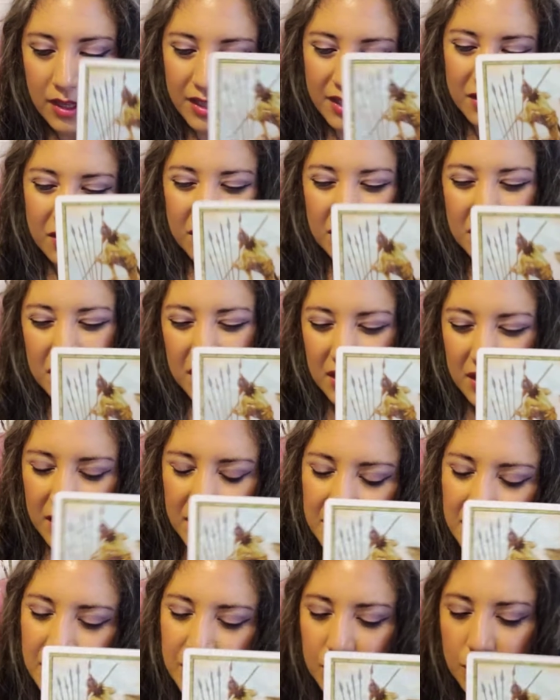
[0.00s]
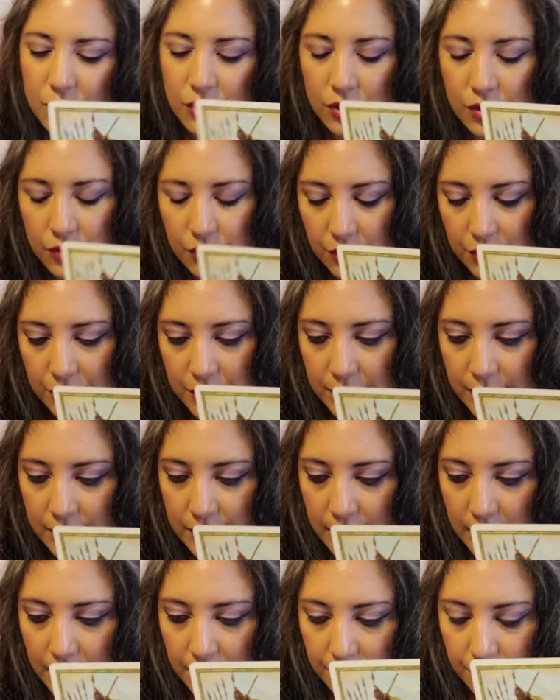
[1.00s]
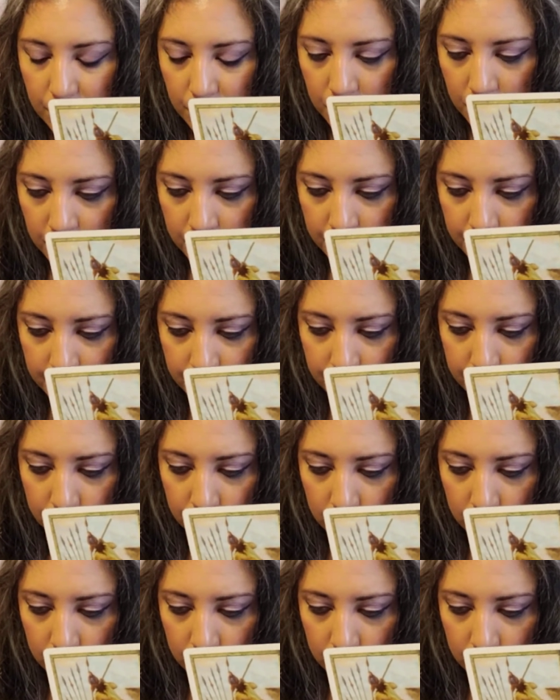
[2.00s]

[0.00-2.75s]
is this good versus evil?